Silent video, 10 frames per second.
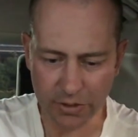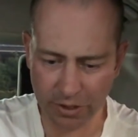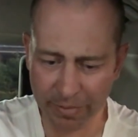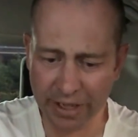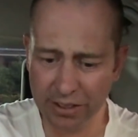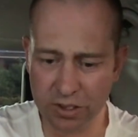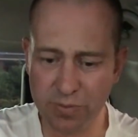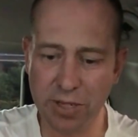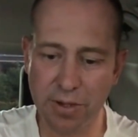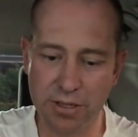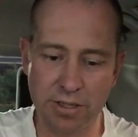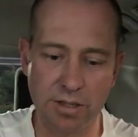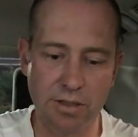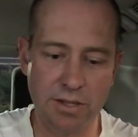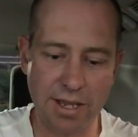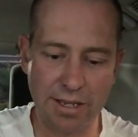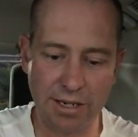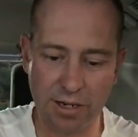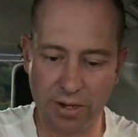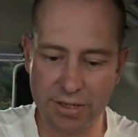So I'm mainly going to speak about the
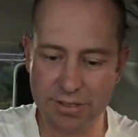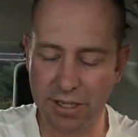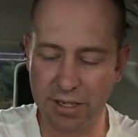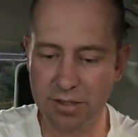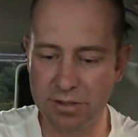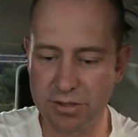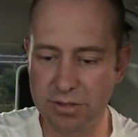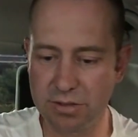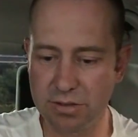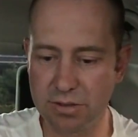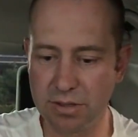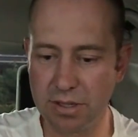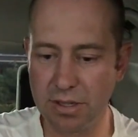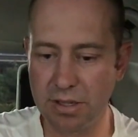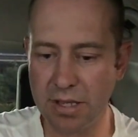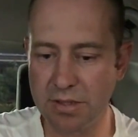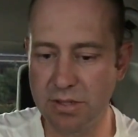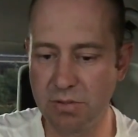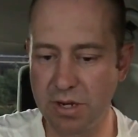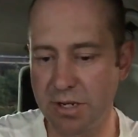LRA tank, because that's
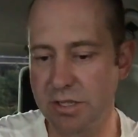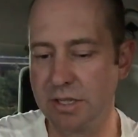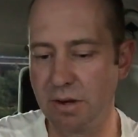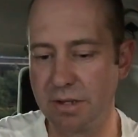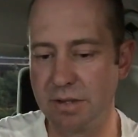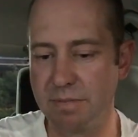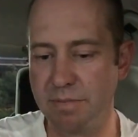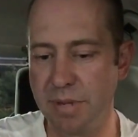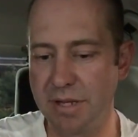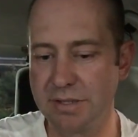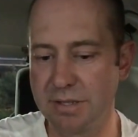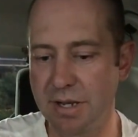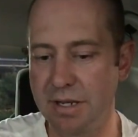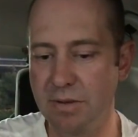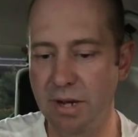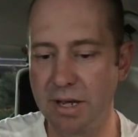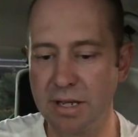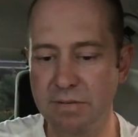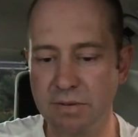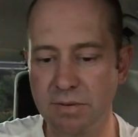the one I actually like the best anyway,
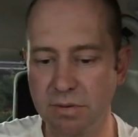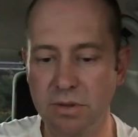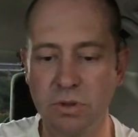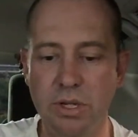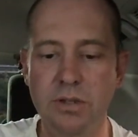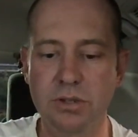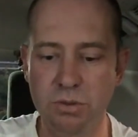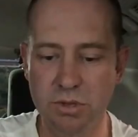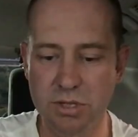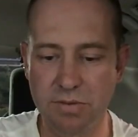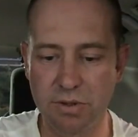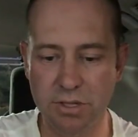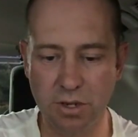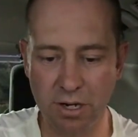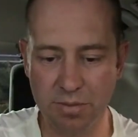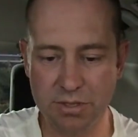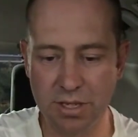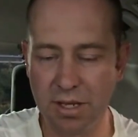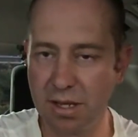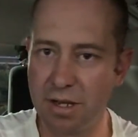even looking through all the different types.
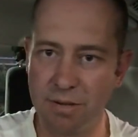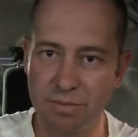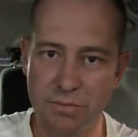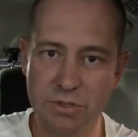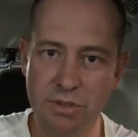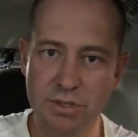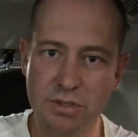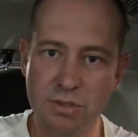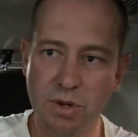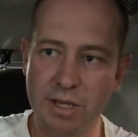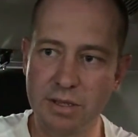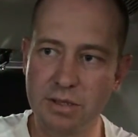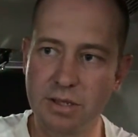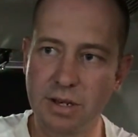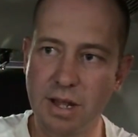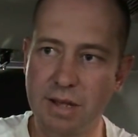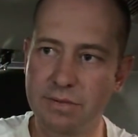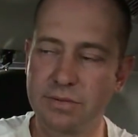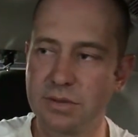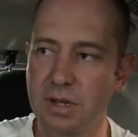So this is a way that you can
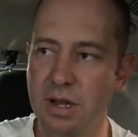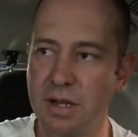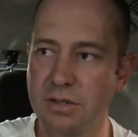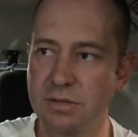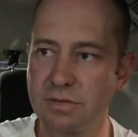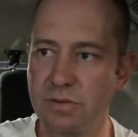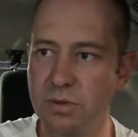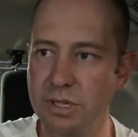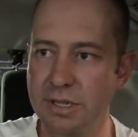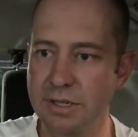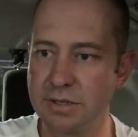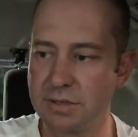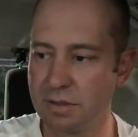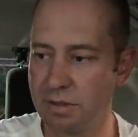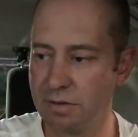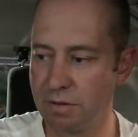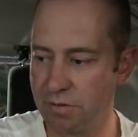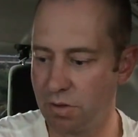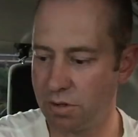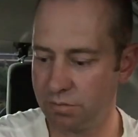have 140 litres of
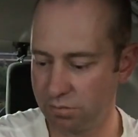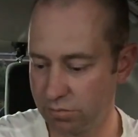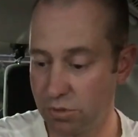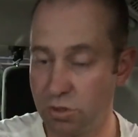your own